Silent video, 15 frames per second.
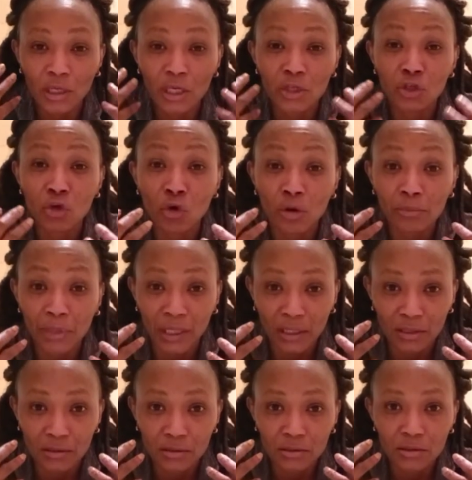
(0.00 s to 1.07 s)
in your
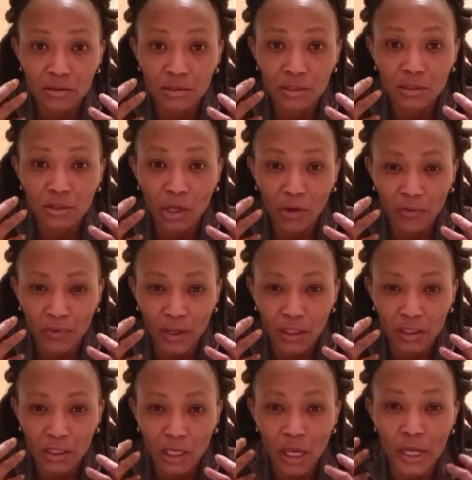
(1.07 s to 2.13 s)
being all
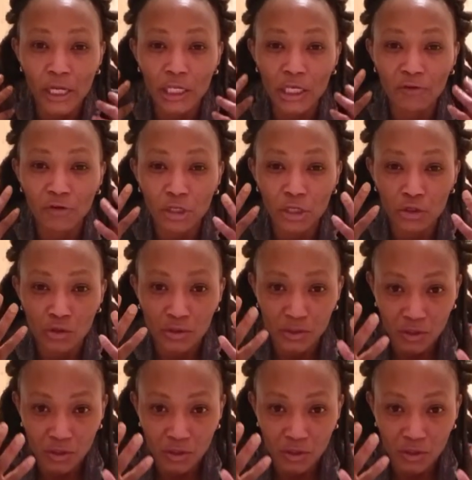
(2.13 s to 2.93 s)
right, and even in your